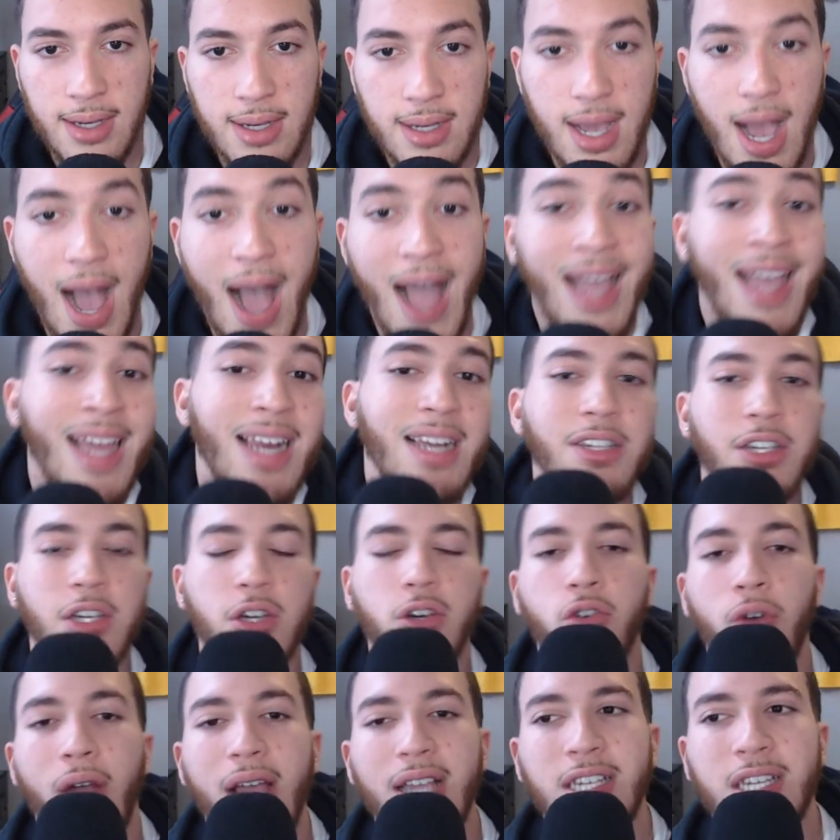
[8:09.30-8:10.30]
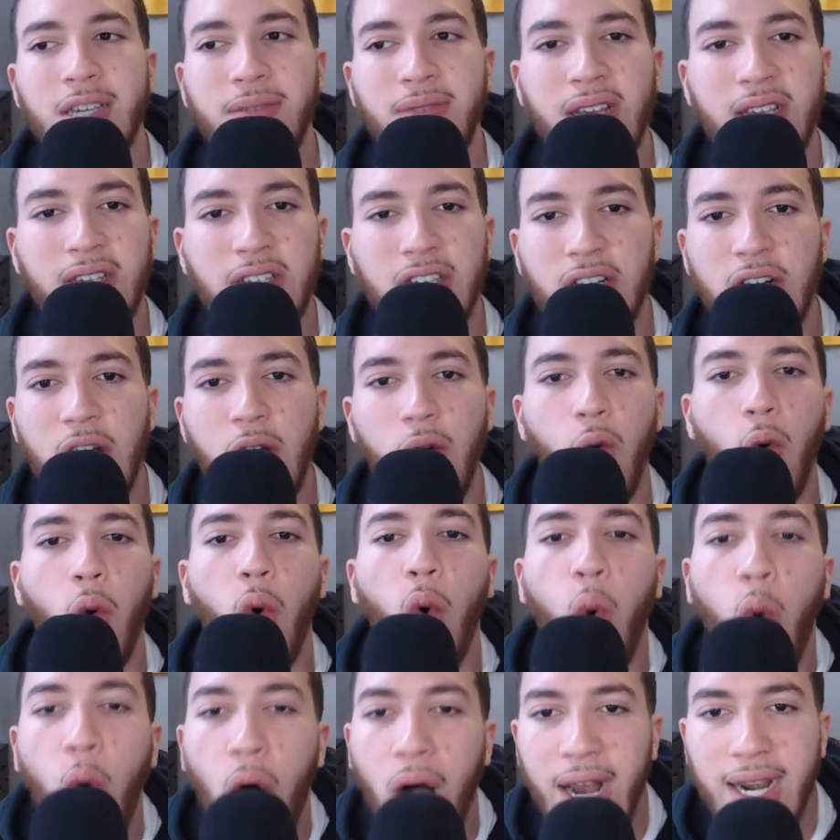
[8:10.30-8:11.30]
I get his aggressiveness, you know,
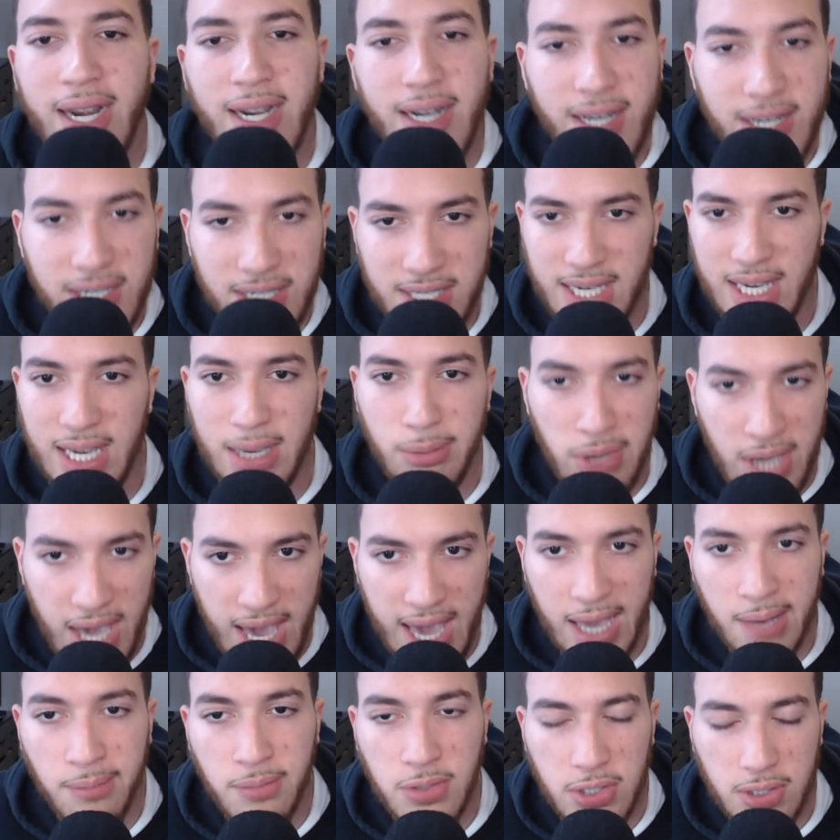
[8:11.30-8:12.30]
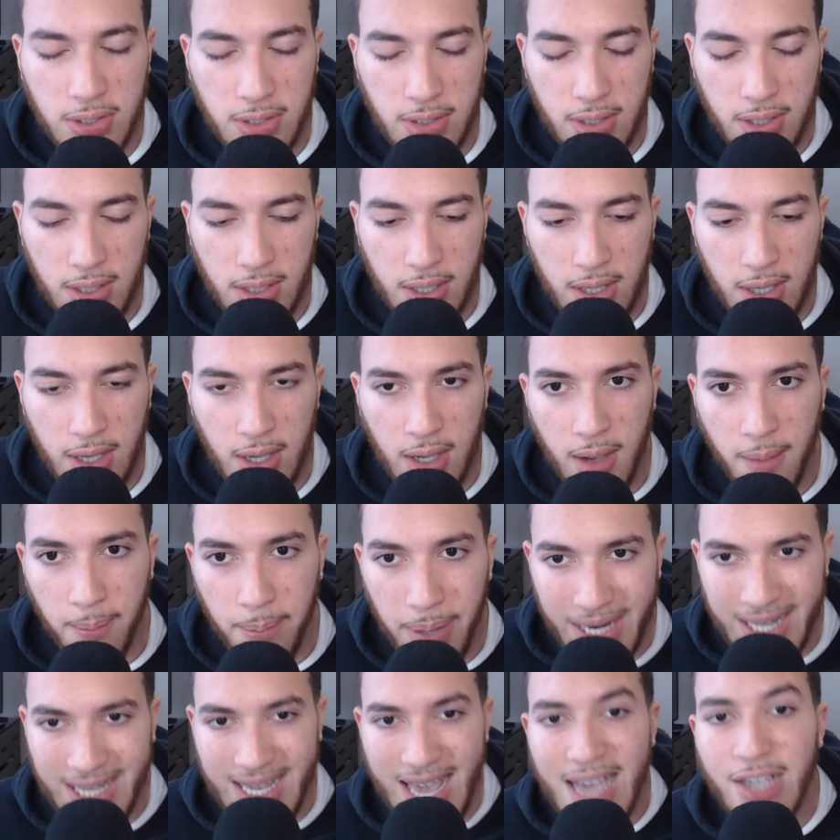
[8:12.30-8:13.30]
won his team games.
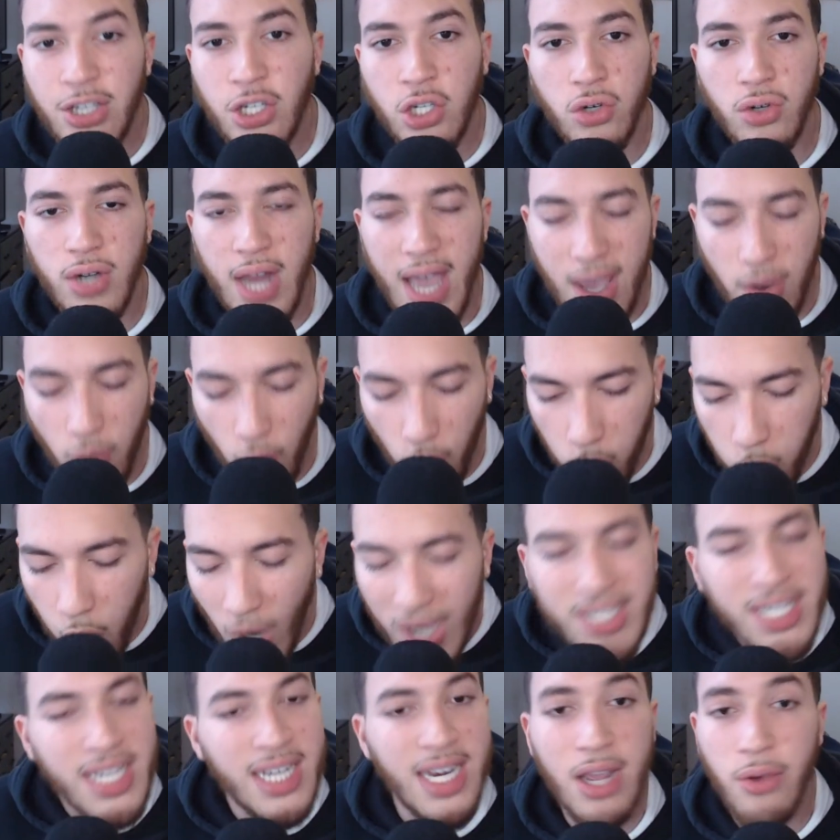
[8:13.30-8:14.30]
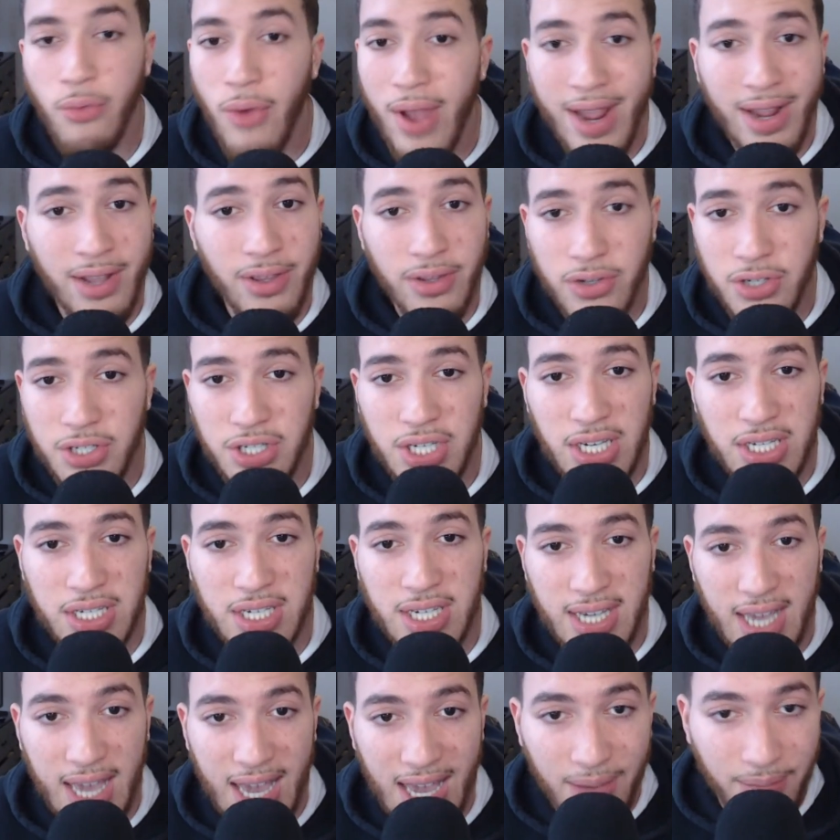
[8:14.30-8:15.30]
But yesterday wasn't a regular
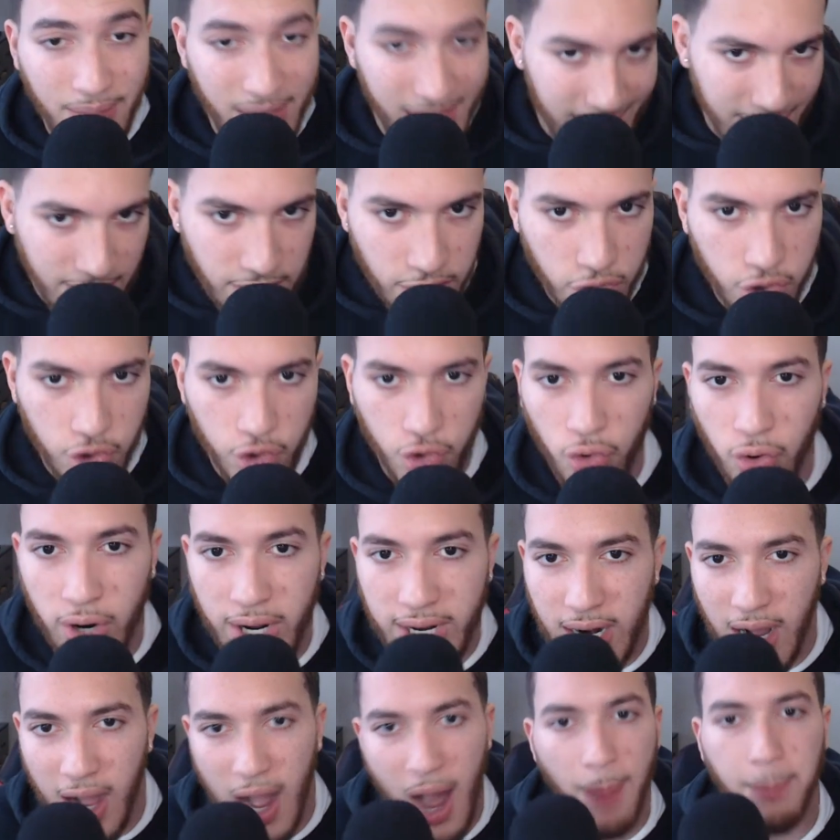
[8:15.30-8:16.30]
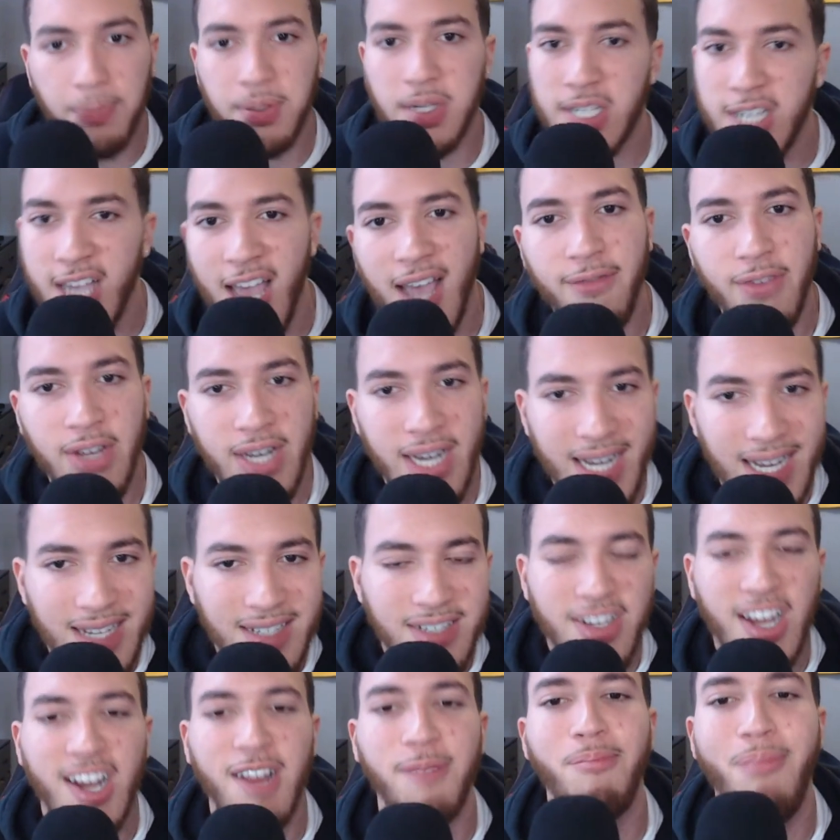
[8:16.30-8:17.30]
season game in Detroit, up 7
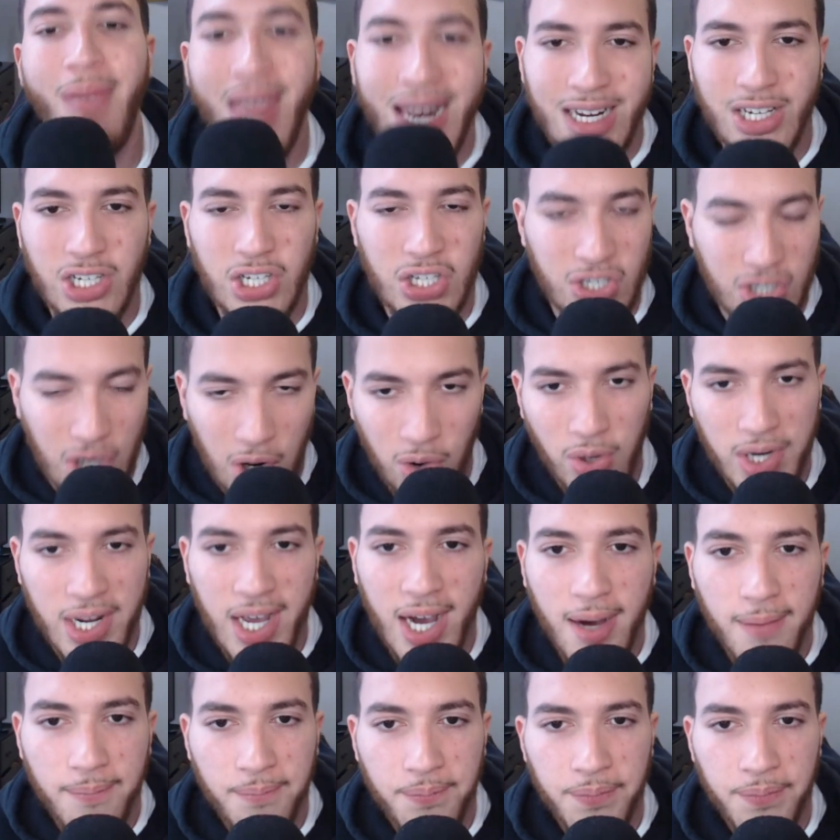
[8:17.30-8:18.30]
against, like, Minnesota.